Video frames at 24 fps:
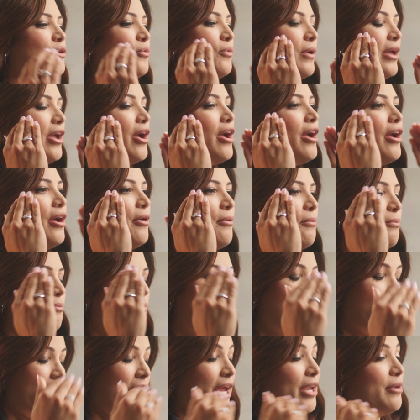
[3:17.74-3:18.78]
the way our
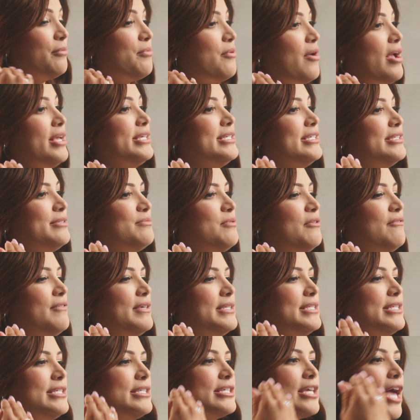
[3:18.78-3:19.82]
brain processes
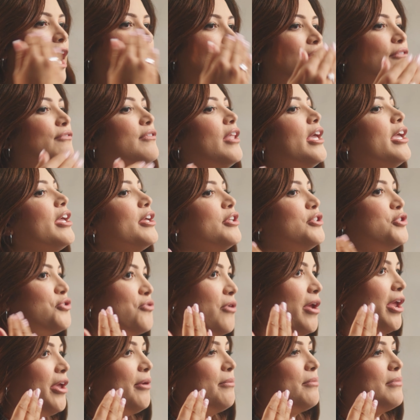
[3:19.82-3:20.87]
movies is kind of like a
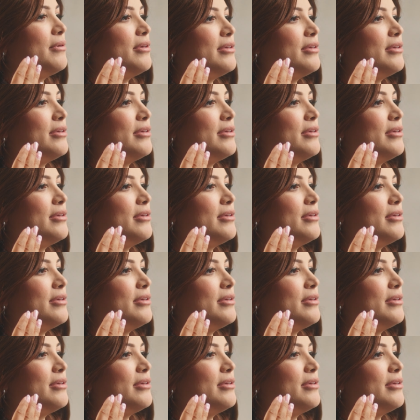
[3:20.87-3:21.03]
dream.